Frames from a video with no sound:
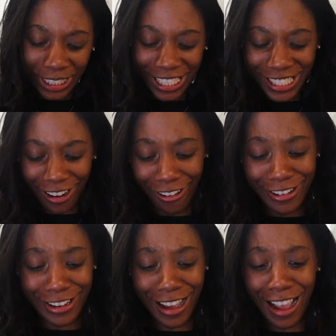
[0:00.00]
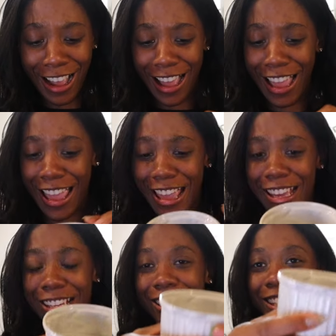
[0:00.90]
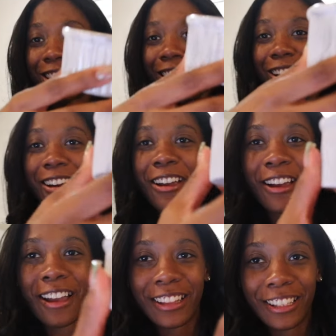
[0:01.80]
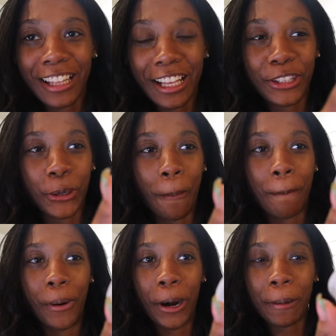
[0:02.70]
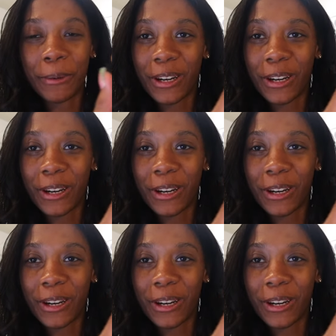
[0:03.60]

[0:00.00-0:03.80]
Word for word: these are nice. Uh, they're like a little marble